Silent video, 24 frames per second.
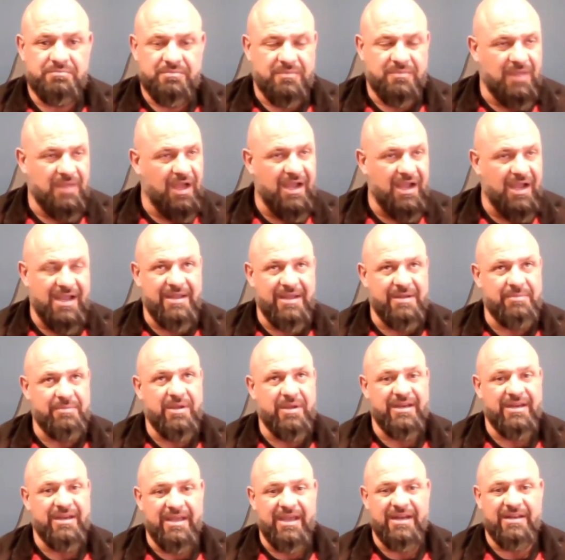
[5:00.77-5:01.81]
I am
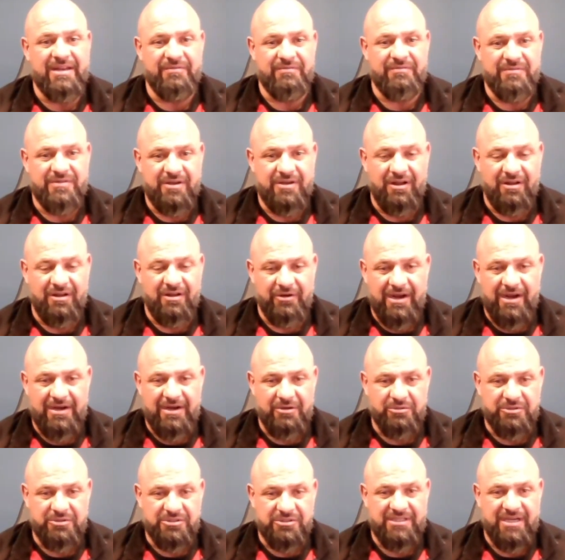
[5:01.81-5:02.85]
a native to Colorado, which
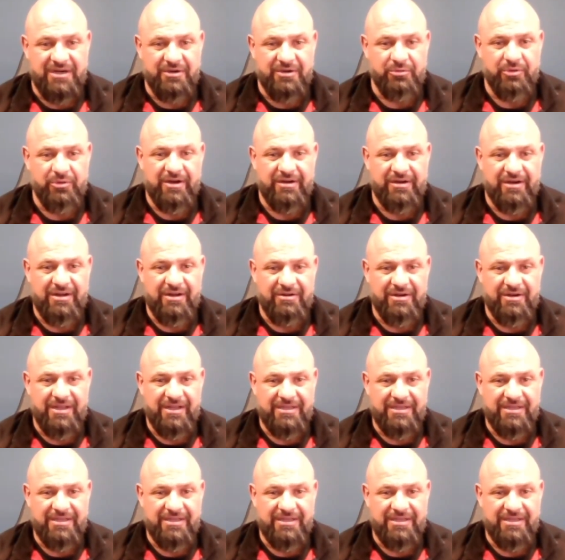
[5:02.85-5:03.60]
is kind of rare nowadays.